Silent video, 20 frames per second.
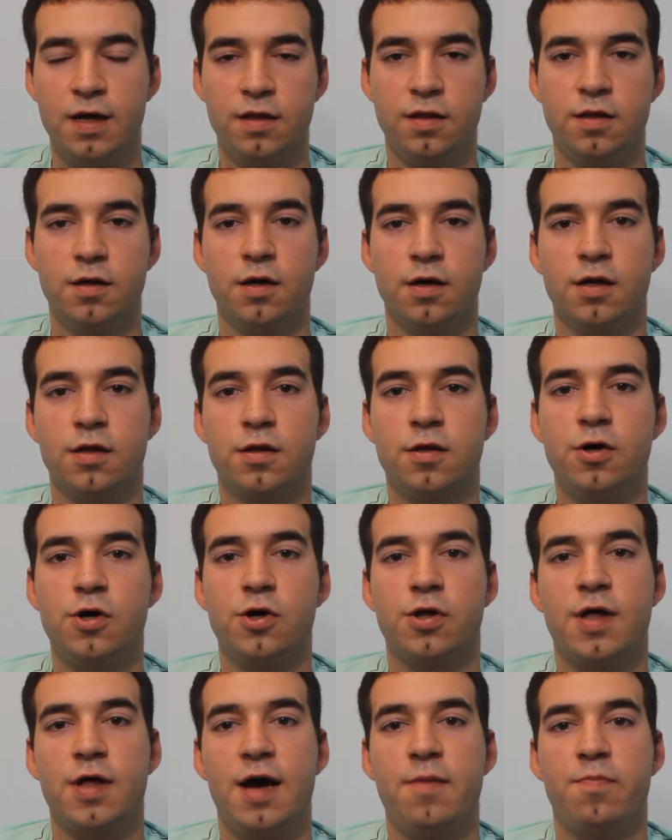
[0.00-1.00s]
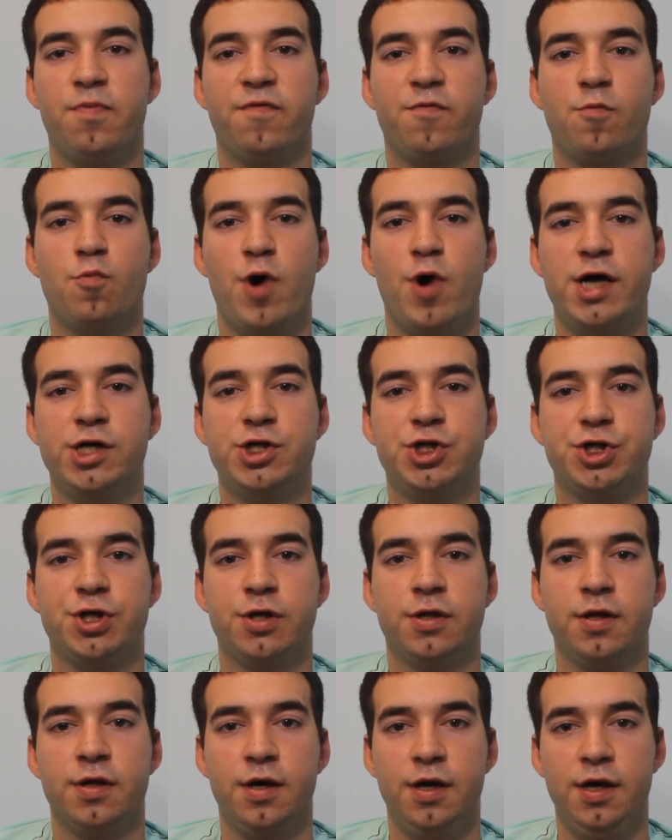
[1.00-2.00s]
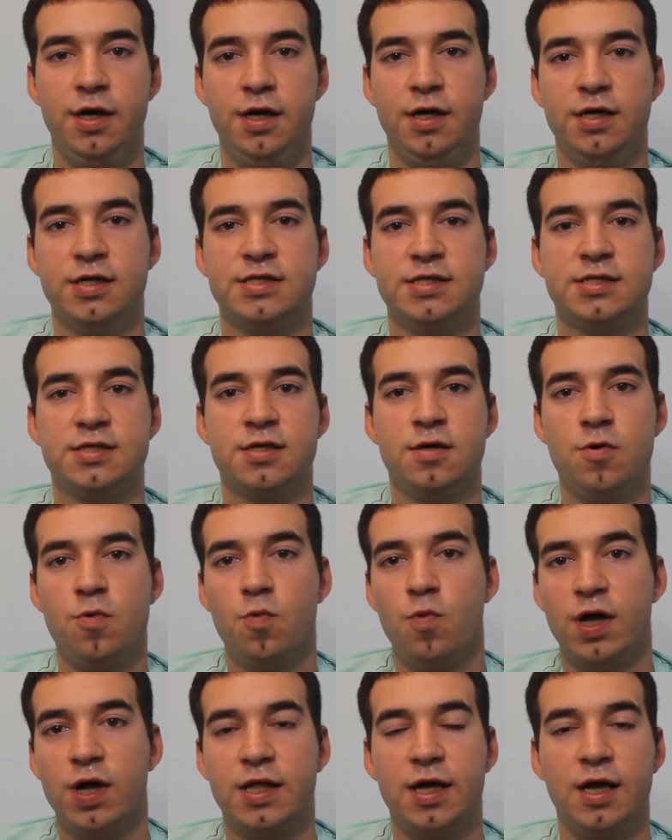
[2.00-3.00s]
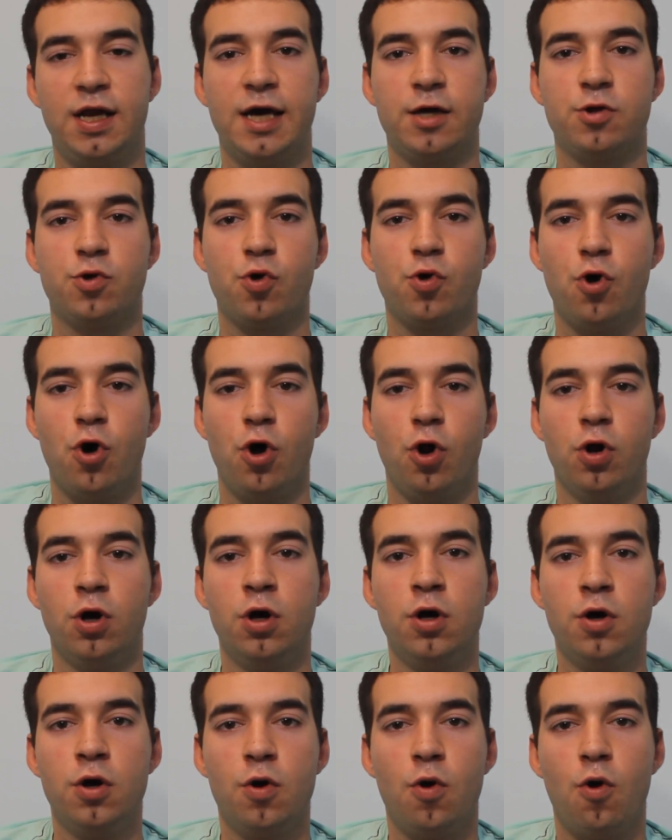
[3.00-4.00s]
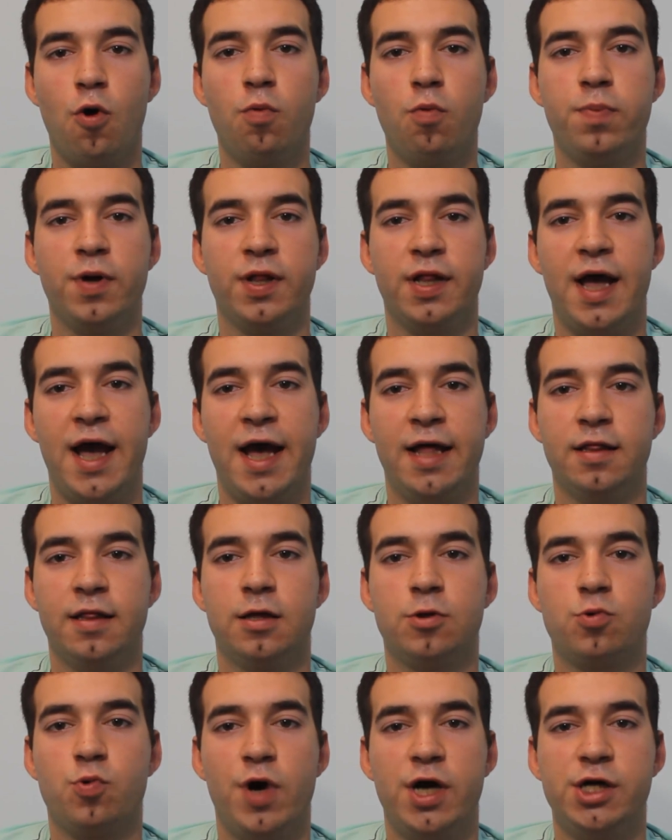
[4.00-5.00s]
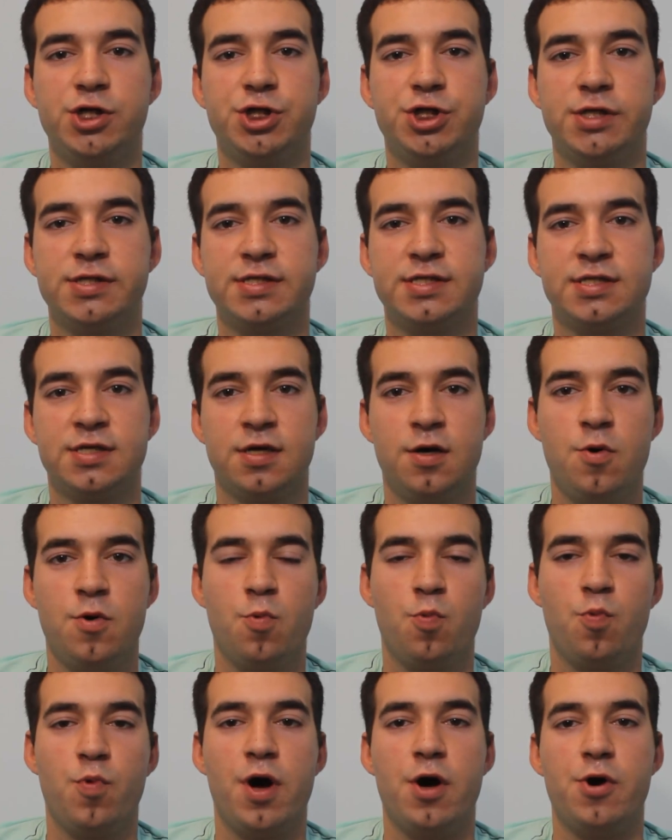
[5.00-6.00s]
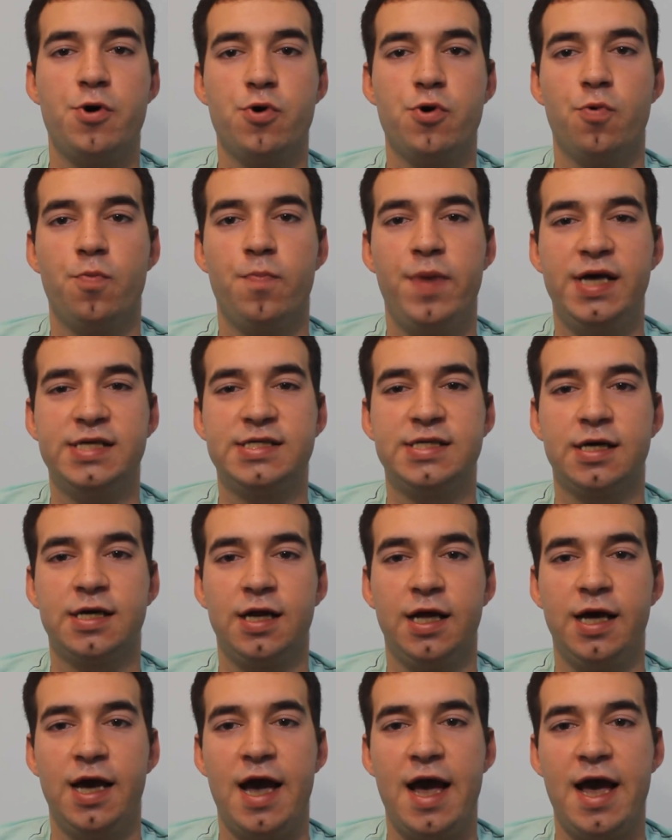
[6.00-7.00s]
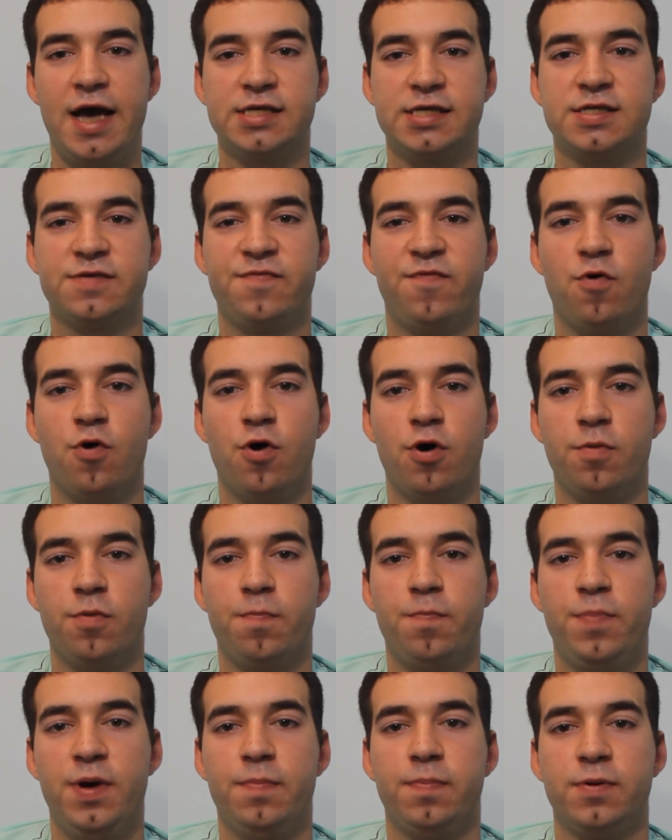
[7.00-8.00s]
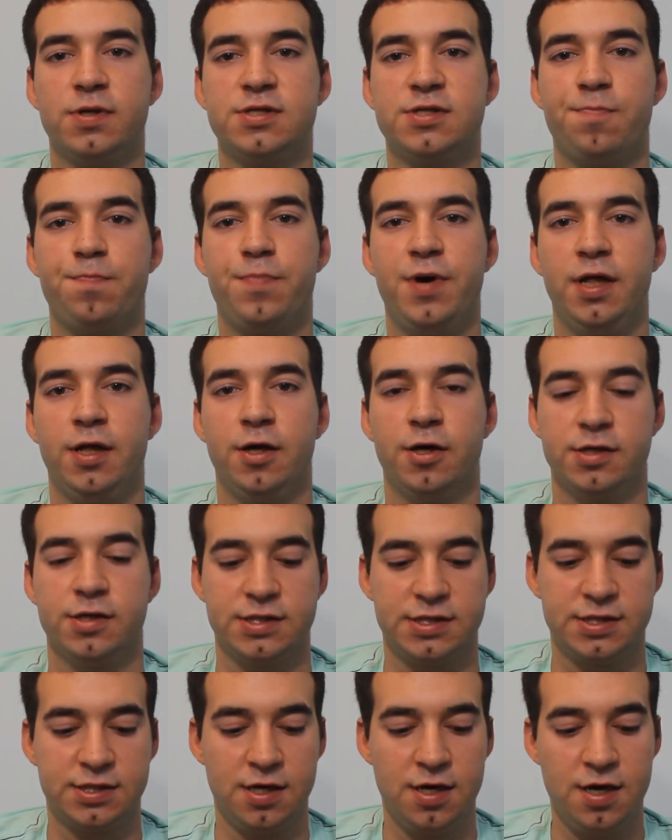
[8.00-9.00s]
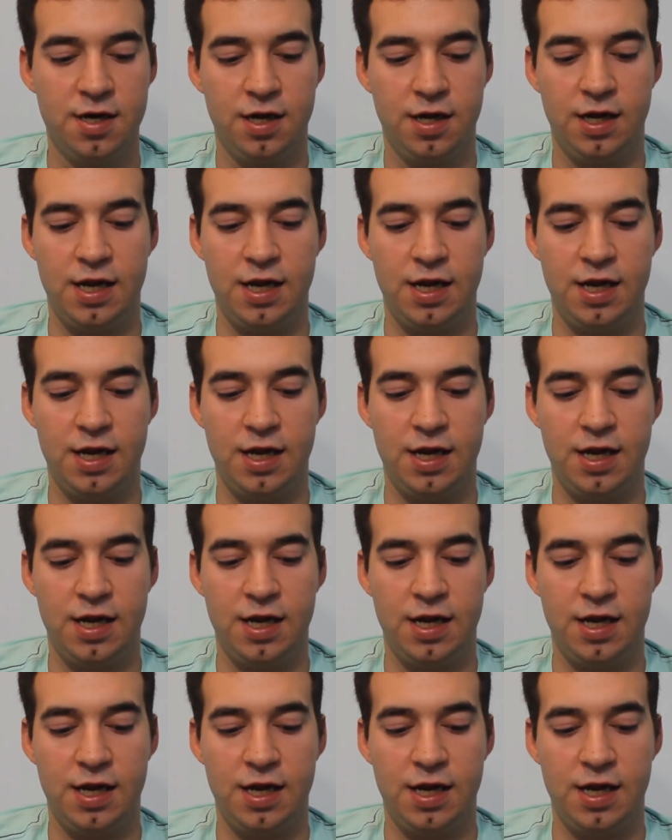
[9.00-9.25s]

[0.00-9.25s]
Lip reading: The third type of question is what I like to call open-ended questions, where you basically ask for people's opinions,